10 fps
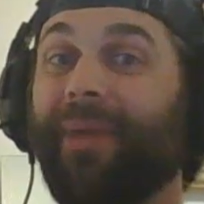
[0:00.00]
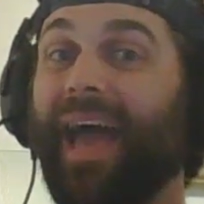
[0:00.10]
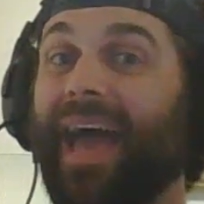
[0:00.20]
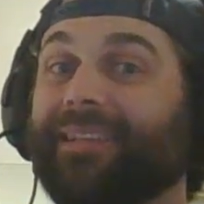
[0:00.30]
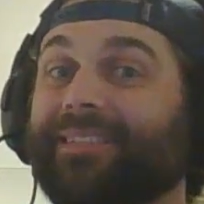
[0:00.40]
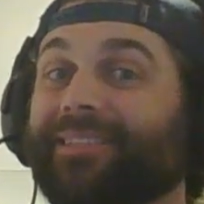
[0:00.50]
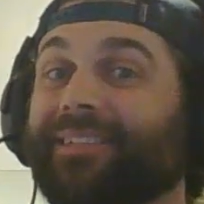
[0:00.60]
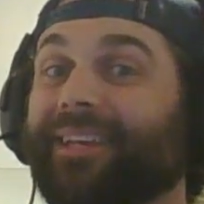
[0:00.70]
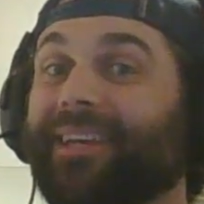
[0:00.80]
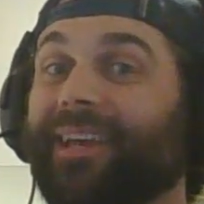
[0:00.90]
Max
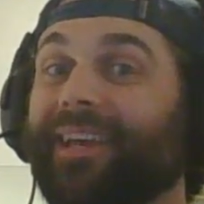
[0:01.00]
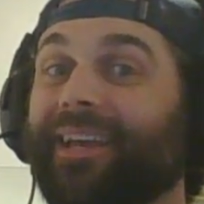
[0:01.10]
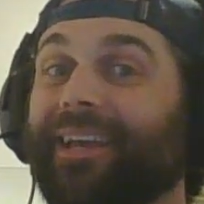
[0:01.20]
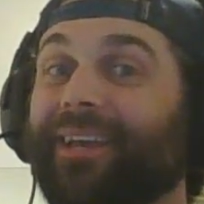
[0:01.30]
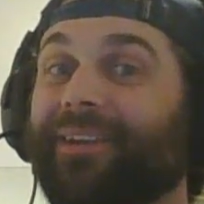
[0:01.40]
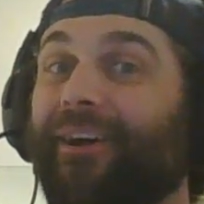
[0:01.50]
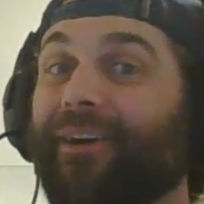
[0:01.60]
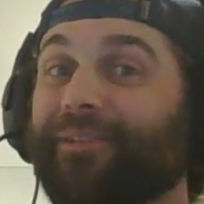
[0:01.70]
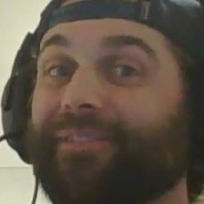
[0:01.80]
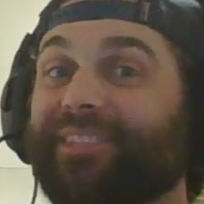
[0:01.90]
in
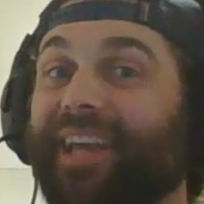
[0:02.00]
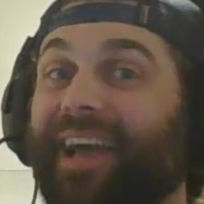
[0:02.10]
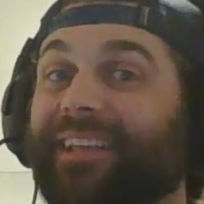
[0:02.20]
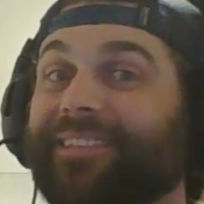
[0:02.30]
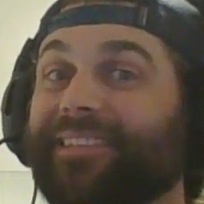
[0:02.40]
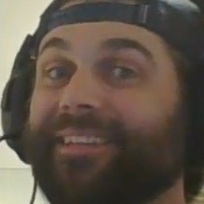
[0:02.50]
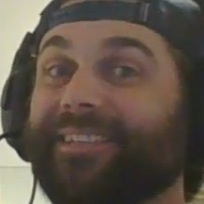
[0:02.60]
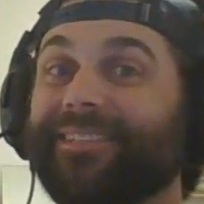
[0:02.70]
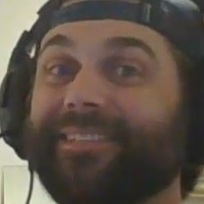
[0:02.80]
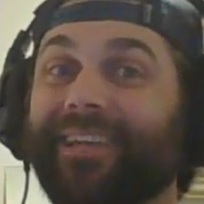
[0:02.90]
all of his
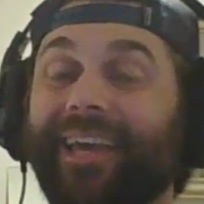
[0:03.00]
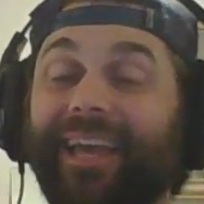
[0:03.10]
excellence.